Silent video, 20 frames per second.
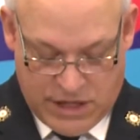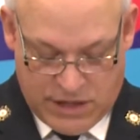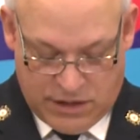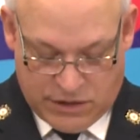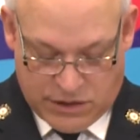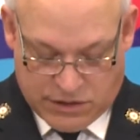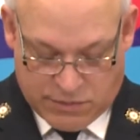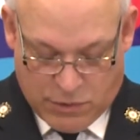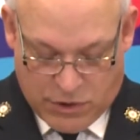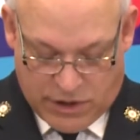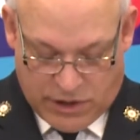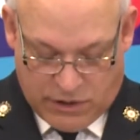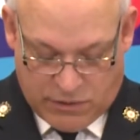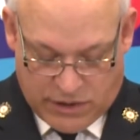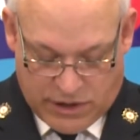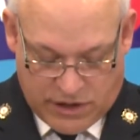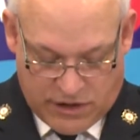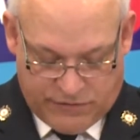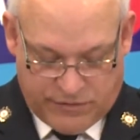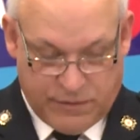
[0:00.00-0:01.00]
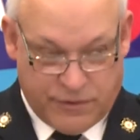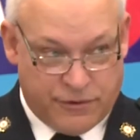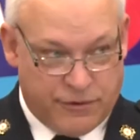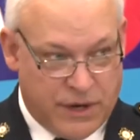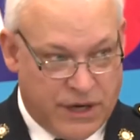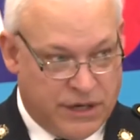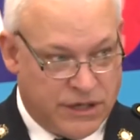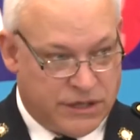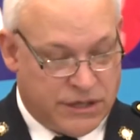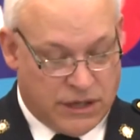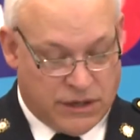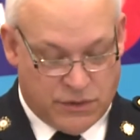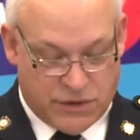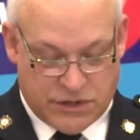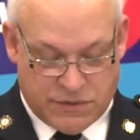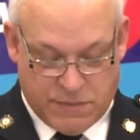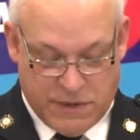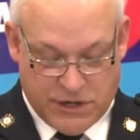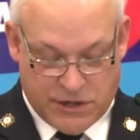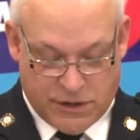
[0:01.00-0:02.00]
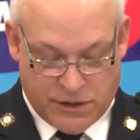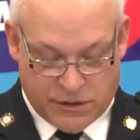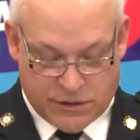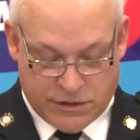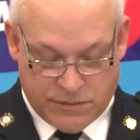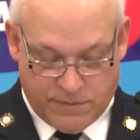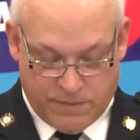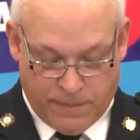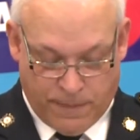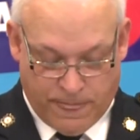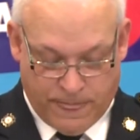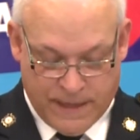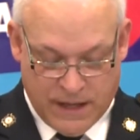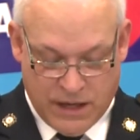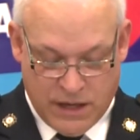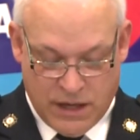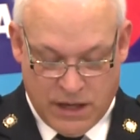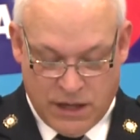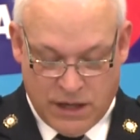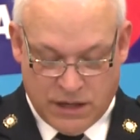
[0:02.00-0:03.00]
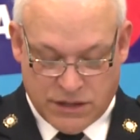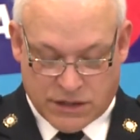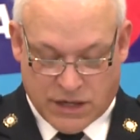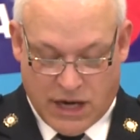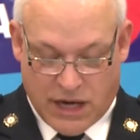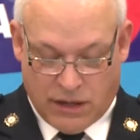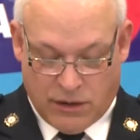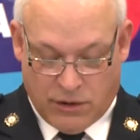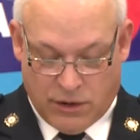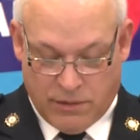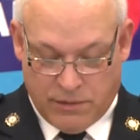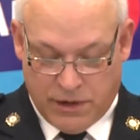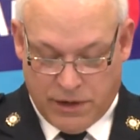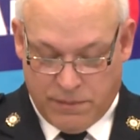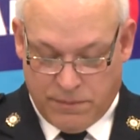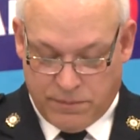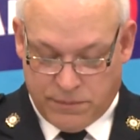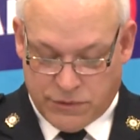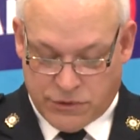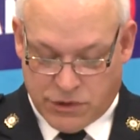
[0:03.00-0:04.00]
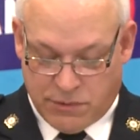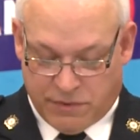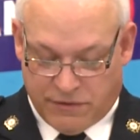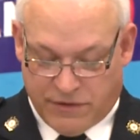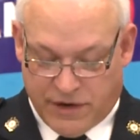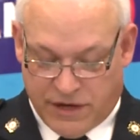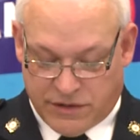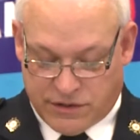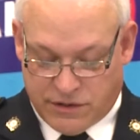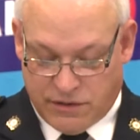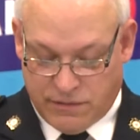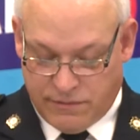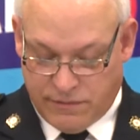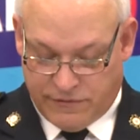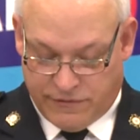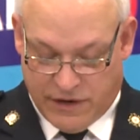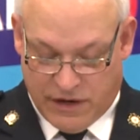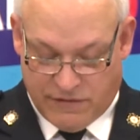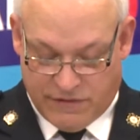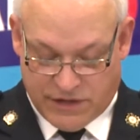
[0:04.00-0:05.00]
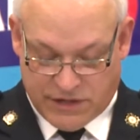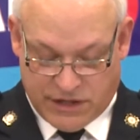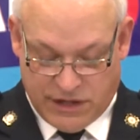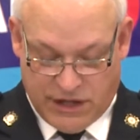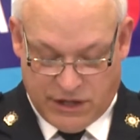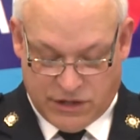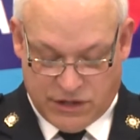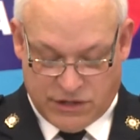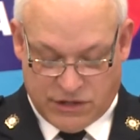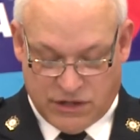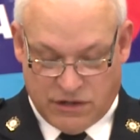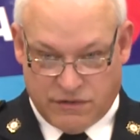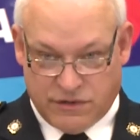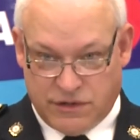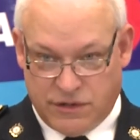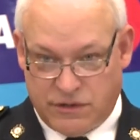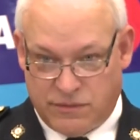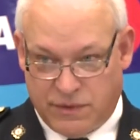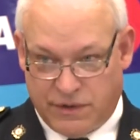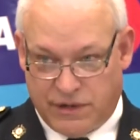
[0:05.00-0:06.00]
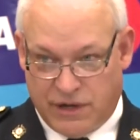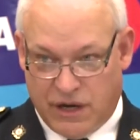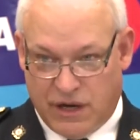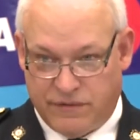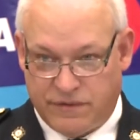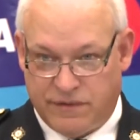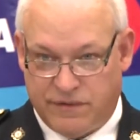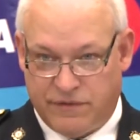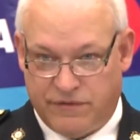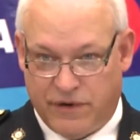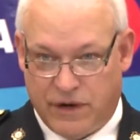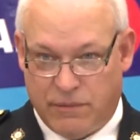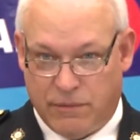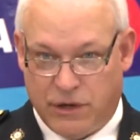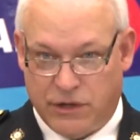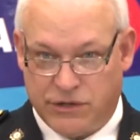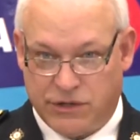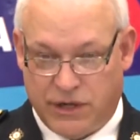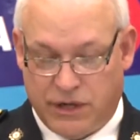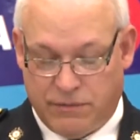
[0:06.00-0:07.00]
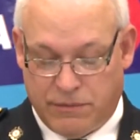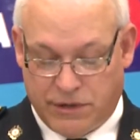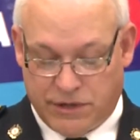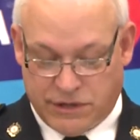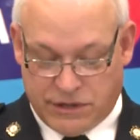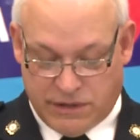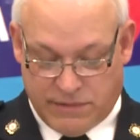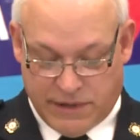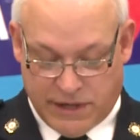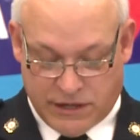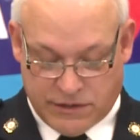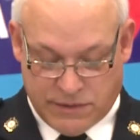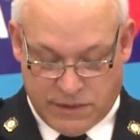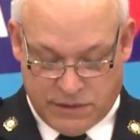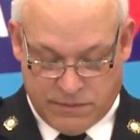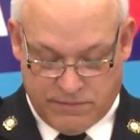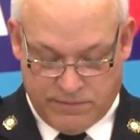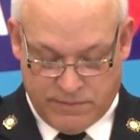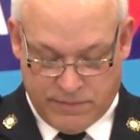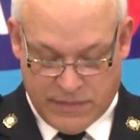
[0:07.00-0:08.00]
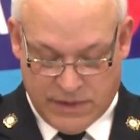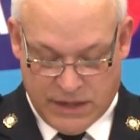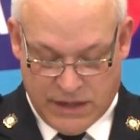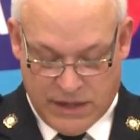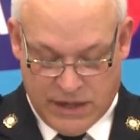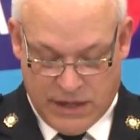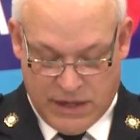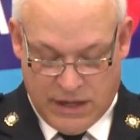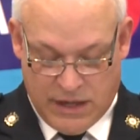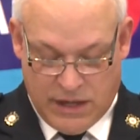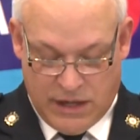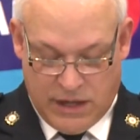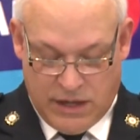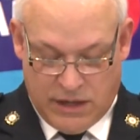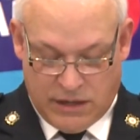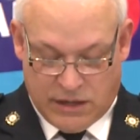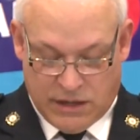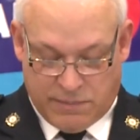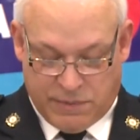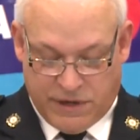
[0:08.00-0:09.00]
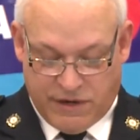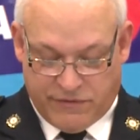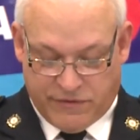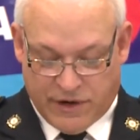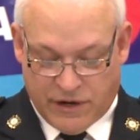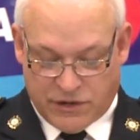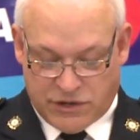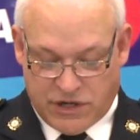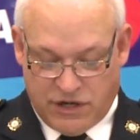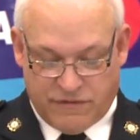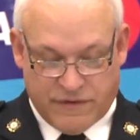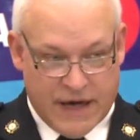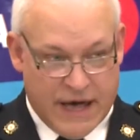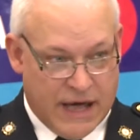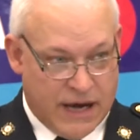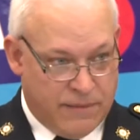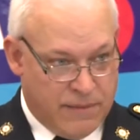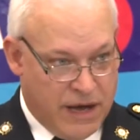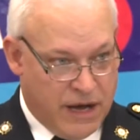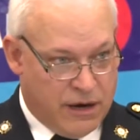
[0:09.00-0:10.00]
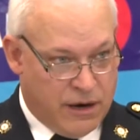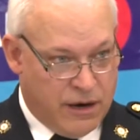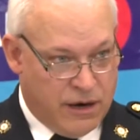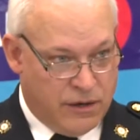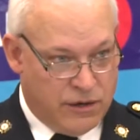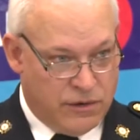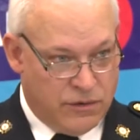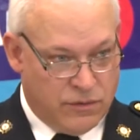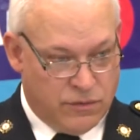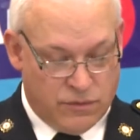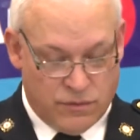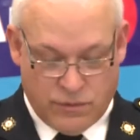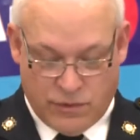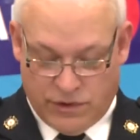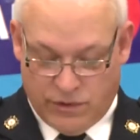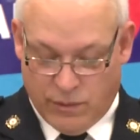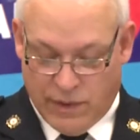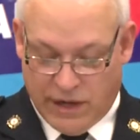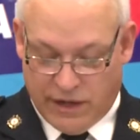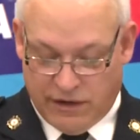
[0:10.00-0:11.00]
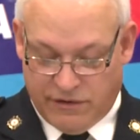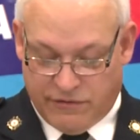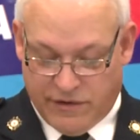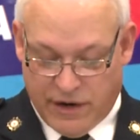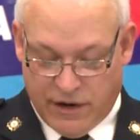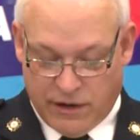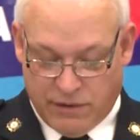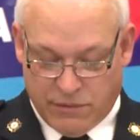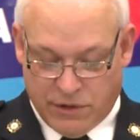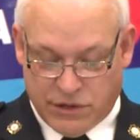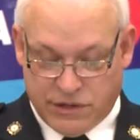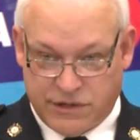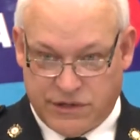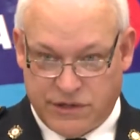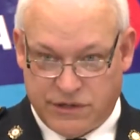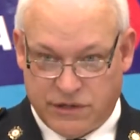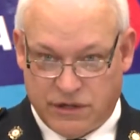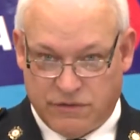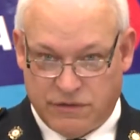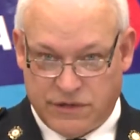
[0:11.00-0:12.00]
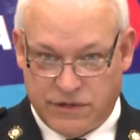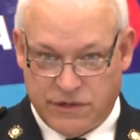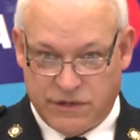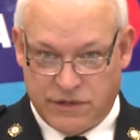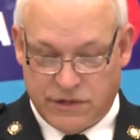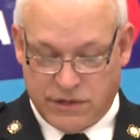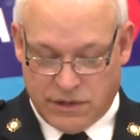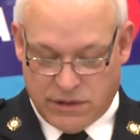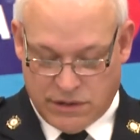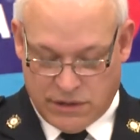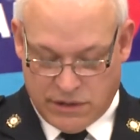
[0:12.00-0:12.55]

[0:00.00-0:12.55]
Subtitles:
This morning you will hear from three distinguished speakers. Sky Lorimer, Supervisor, Fire Investigation Services with the Office of the Fire Marshal and Emergency Management. Deputy Fire Chief Adam Eckhart with Welland Fire and Emergency Services.